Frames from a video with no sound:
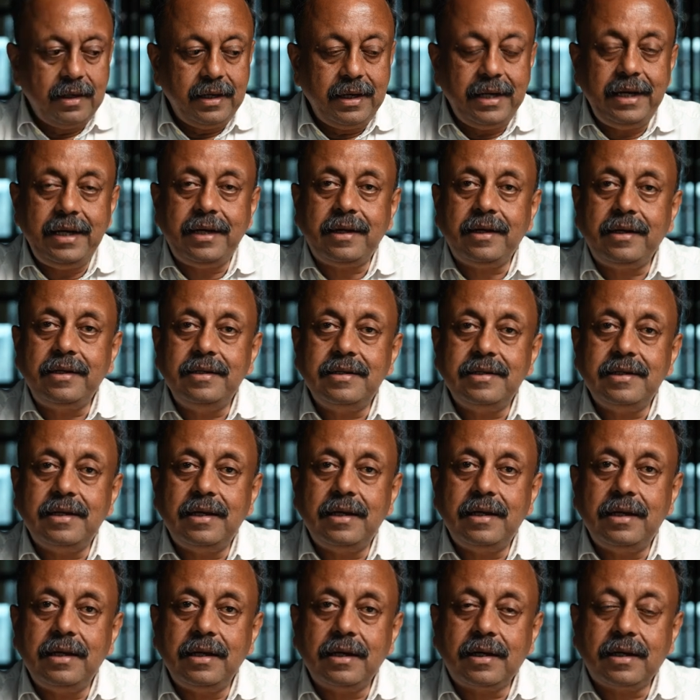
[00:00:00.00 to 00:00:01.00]
It
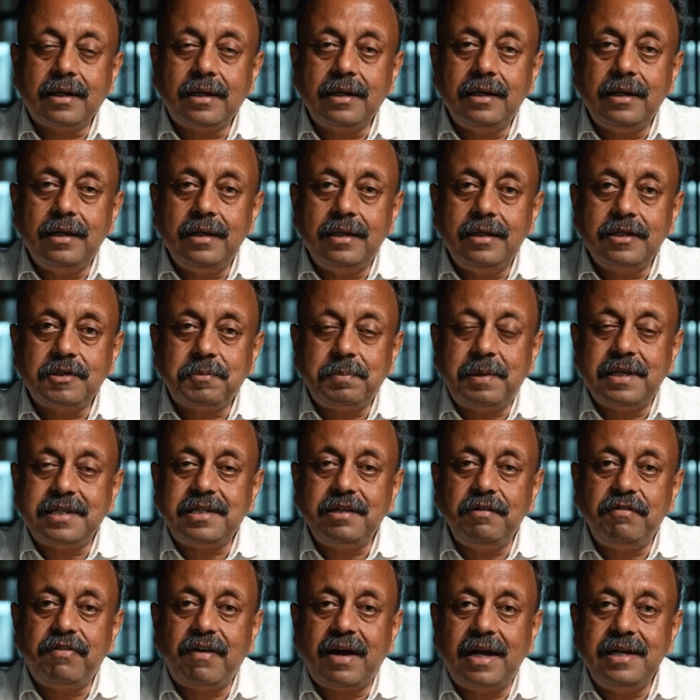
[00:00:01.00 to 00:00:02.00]

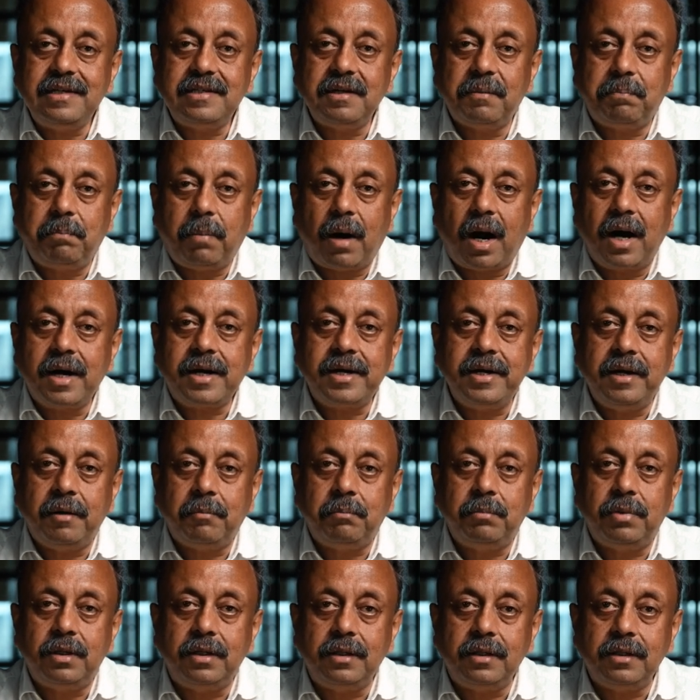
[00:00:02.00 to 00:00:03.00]
specifies a part
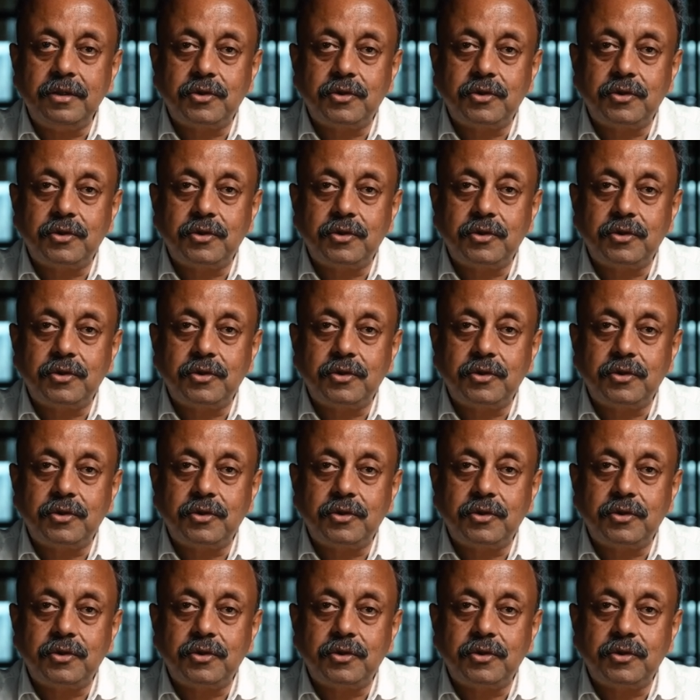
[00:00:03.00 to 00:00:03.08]
number.